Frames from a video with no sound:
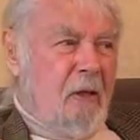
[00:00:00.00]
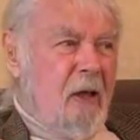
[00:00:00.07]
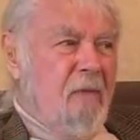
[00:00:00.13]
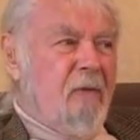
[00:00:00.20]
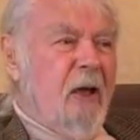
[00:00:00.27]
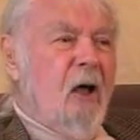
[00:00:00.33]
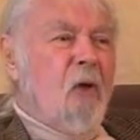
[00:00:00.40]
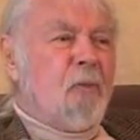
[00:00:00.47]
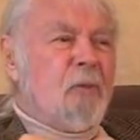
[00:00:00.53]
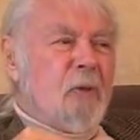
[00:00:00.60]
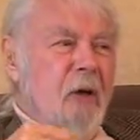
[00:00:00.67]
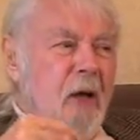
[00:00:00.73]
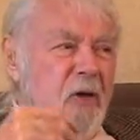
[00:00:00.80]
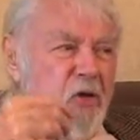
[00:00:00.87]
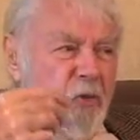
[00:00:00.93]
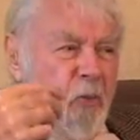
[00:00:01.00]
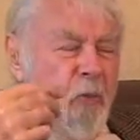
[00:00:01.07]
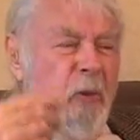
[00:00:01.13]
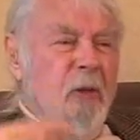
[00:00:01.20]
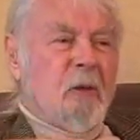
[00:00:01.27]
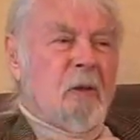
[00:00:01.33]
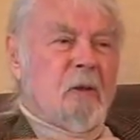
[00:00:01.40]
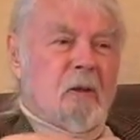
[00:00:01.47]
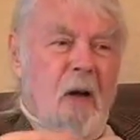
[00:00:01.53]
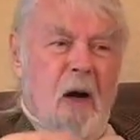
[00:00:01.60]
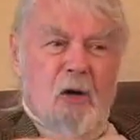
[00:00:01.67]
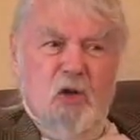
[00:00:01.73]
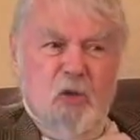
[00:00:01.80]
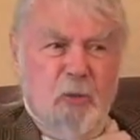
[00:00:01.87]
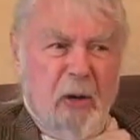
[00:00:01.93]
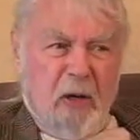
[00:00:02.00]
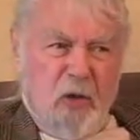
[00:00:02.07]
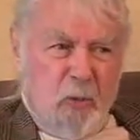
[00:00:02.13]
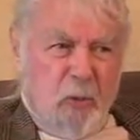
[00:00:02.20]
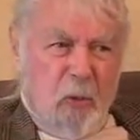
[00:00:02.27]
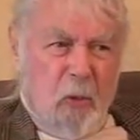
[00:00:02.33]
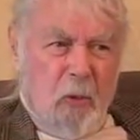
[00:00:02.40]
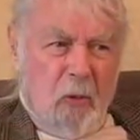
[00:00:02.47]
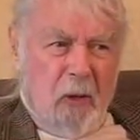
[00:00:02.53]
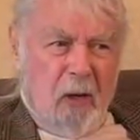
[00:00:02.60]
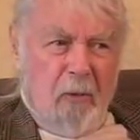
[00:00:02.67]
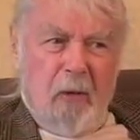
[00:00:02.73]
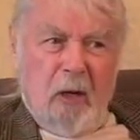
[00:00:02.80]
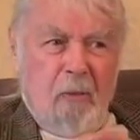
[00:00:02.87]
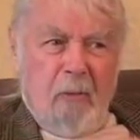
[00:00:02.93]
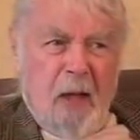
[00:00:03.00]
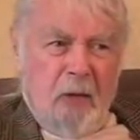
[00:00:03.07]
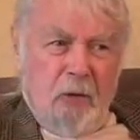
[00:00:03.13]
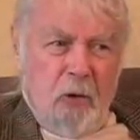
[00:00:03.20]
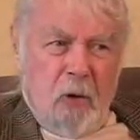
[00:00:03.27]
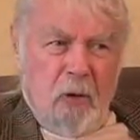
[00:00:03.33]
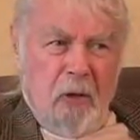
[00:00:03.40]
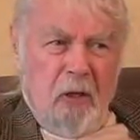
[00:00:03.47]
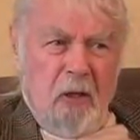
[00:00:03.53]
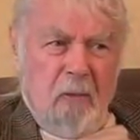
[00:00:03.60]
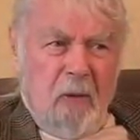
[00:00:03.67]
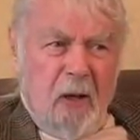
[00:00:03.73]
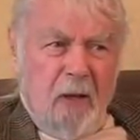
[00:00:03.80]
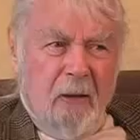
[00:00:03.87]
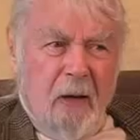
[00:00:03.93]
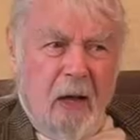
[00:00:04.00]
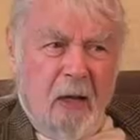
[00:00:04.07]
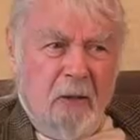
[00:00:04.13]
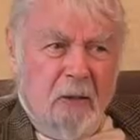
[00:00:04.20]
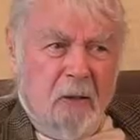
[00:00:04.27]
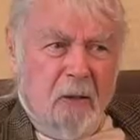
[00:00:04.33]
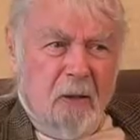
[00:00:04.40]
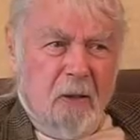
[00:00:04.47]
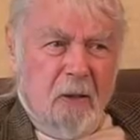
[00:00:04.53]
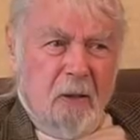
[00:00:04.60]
They've helped us build our space program, and I'm not talking about NASA